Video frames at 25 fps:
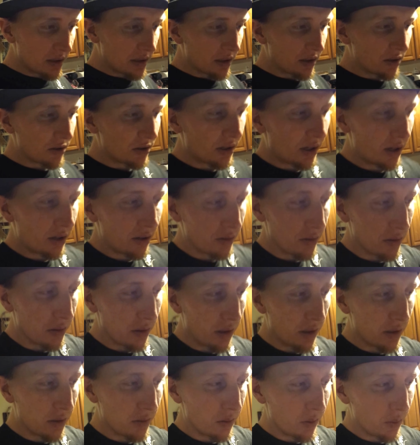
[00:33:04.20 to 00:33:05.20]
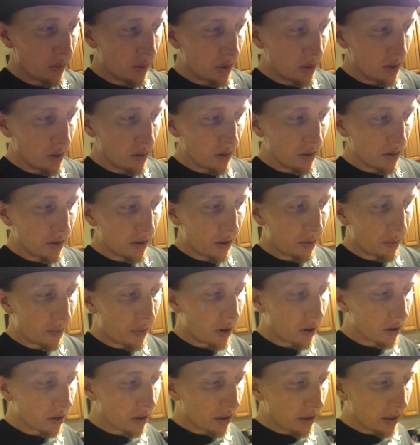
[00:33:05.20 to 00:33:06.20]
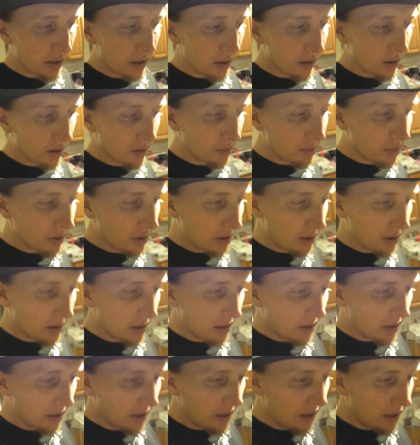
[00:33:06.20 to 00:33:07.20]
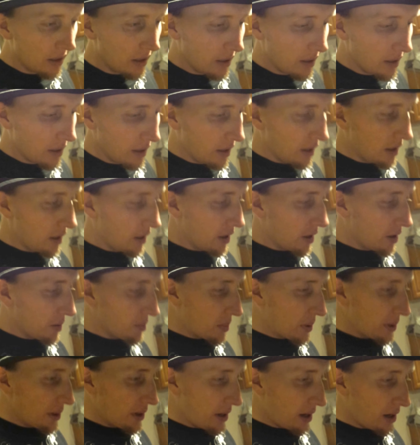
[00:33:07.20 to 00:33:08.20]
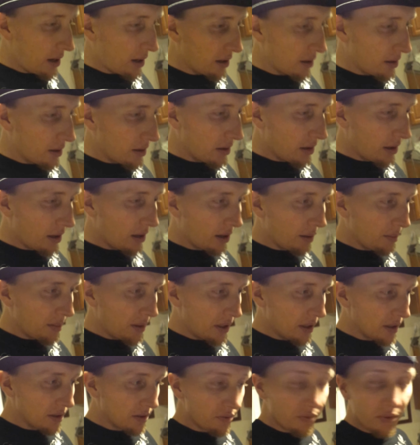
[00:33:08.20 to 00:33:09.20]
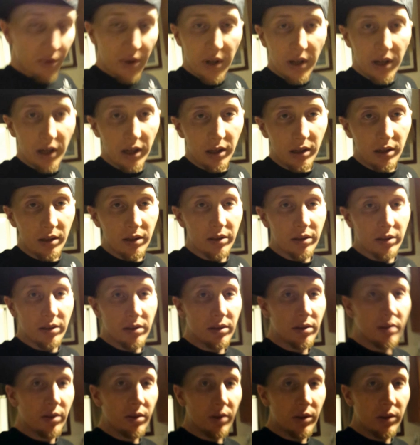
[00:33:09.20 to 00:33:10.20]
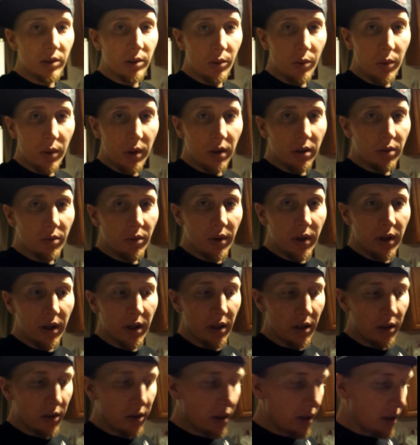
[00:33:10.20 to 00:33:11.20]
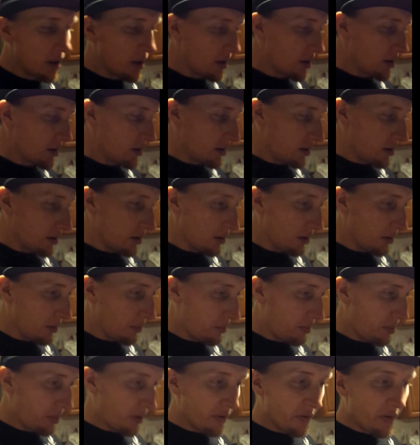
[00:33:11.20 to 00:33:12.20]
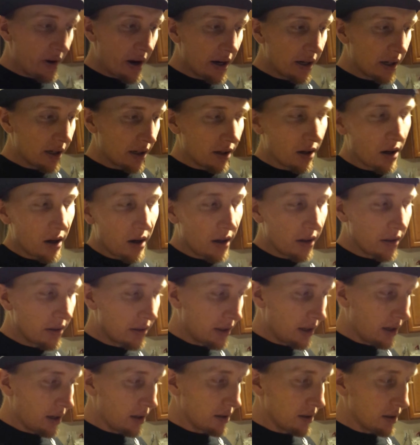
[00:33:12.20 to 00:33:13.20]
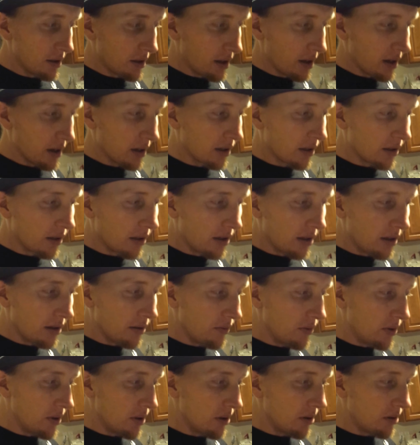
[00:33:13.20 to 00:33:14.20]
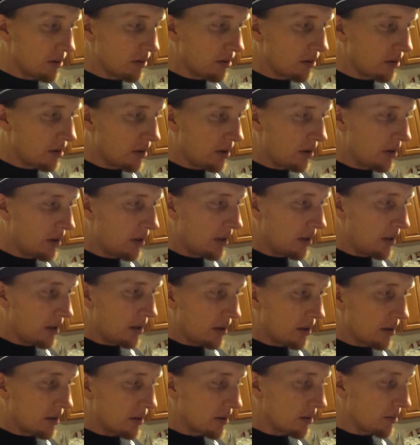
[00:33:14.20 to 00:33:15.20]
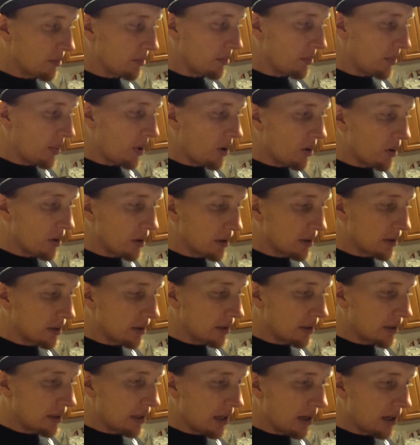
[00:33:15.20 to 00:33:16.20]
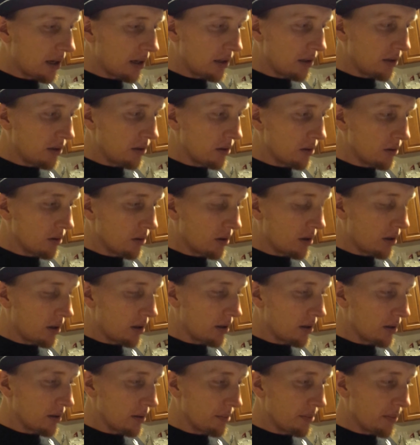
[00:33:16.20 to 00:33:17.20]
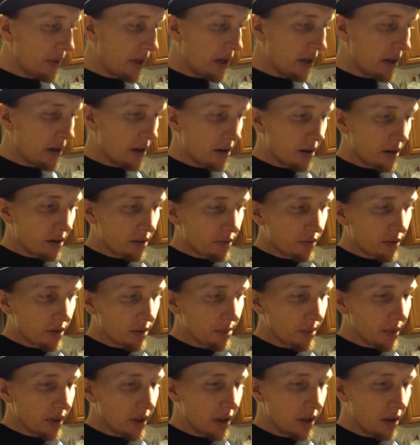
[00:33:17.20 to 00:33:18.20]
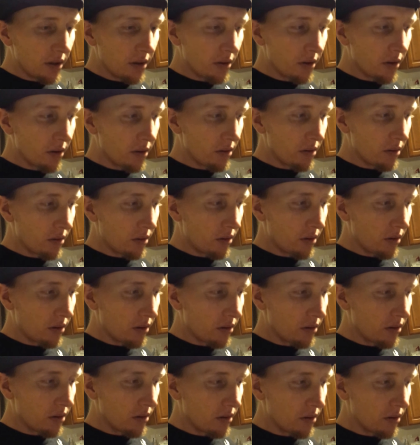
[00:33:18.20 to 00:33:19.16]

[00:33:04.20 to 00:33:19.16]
in general. That's what we do with our marketing company. But yeah, I mean, it's free, so it's a win-win. You get the provided content that I can give you, some bonuses that you may hear from me, or